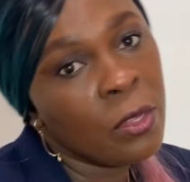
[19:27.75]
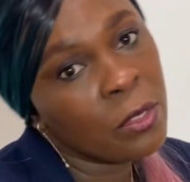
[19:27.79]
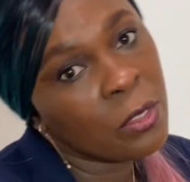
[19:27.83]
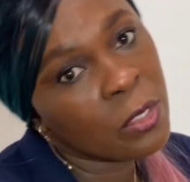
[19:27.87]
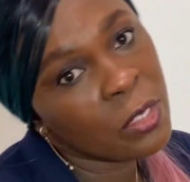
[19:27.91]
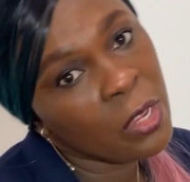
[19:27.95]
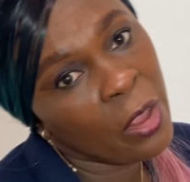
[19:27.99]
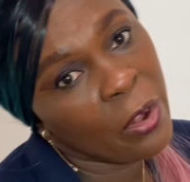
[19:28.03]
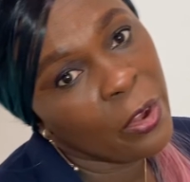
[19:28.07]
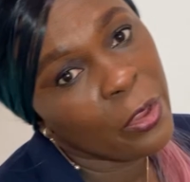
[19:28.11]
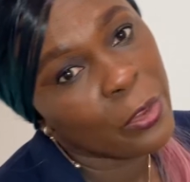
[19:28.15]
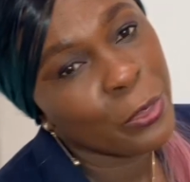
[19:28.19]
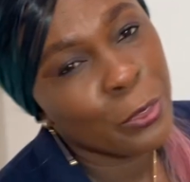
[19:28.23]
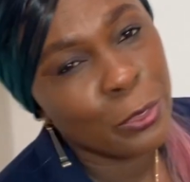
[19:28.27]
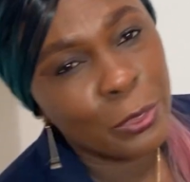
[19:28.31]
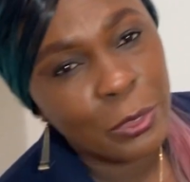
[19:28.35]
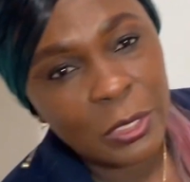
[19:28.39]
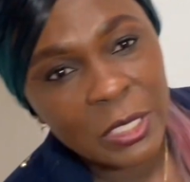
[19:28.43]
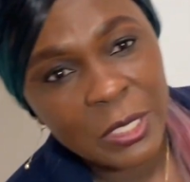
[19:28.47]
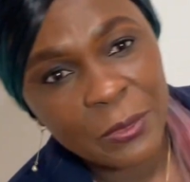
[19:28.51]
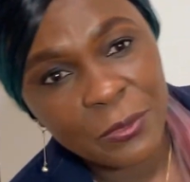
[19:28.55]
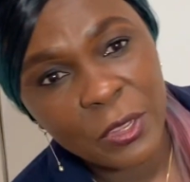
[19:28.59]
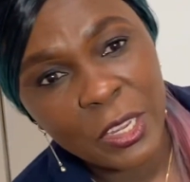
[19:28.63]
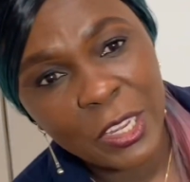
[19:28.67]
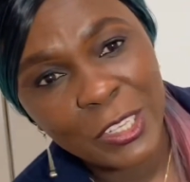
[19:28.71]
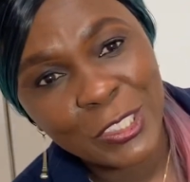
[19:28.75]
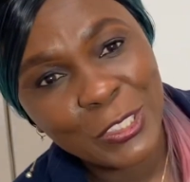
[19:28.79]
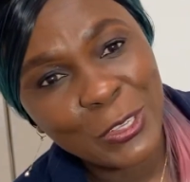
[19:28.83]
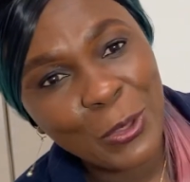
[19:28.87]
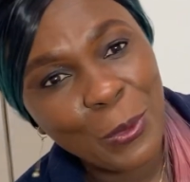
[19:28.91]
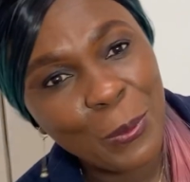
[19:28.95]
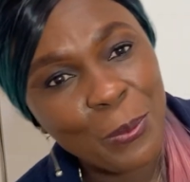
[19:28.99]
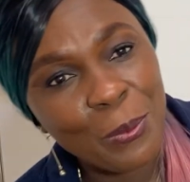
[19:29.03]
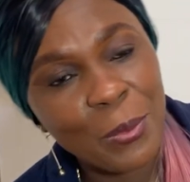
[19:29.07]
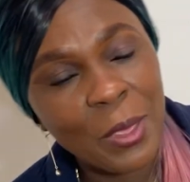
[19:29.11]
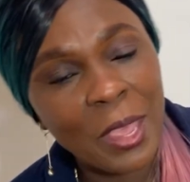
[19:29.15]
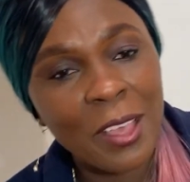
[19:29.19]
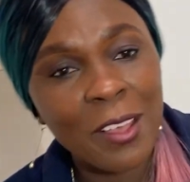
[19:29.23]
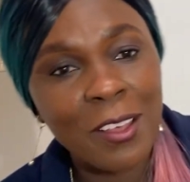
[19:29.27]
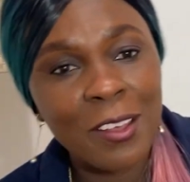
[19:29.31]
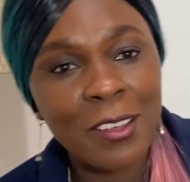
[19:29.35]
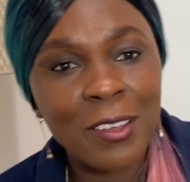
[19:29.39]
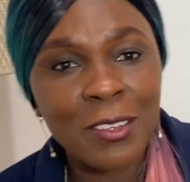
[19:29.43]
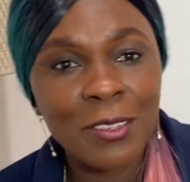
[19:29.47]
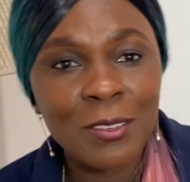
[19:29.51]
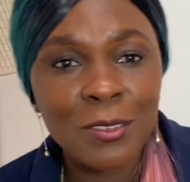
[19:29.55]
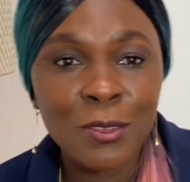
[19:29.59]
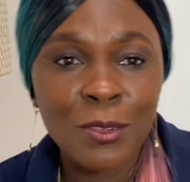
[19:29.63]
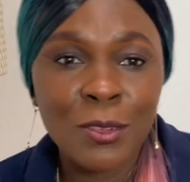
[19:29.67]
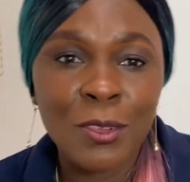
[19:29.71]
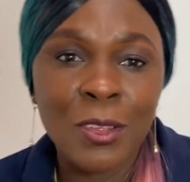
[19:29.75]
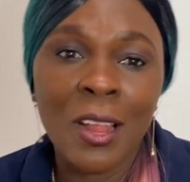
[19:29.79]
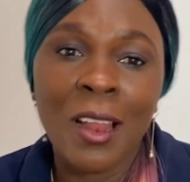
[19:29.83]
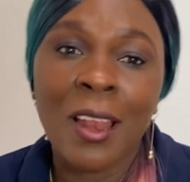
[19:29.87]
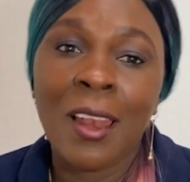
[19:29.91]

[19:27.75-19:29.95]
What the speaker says: turn on your notification bell,